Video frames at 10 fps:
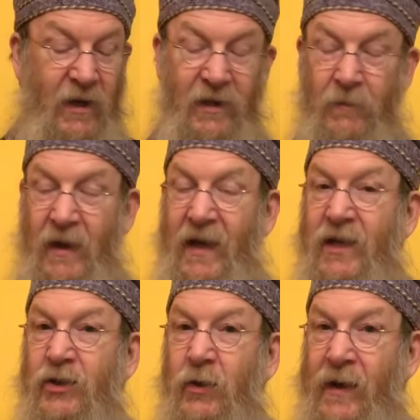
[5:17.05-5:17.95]
My
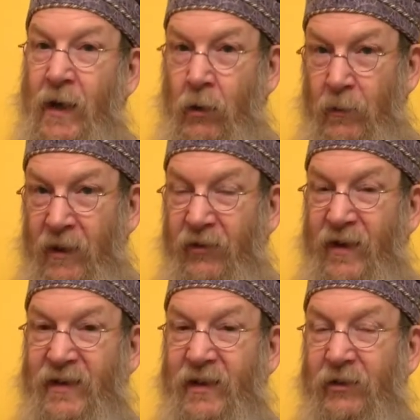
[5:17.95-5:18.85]
hands dry out, my
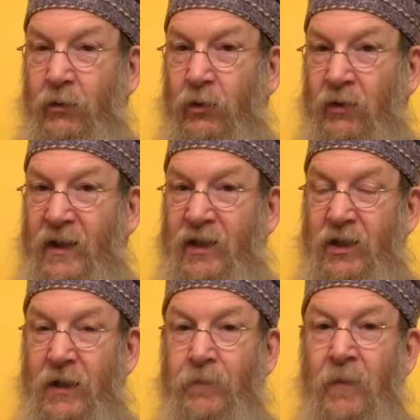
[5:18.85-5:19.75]
face gets a little itchy.
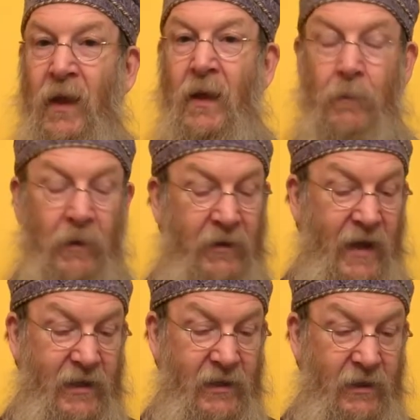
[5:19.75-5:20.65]
But
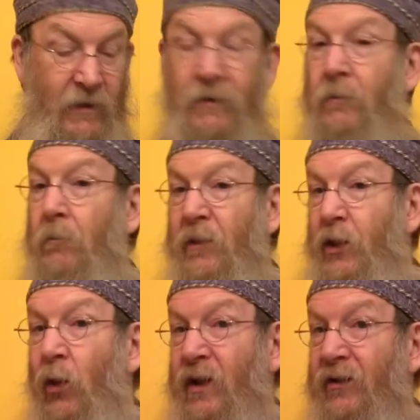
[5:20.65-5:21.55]
that's the
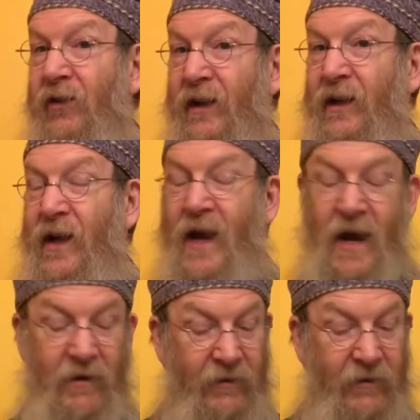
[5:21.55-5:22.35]
only effect I have.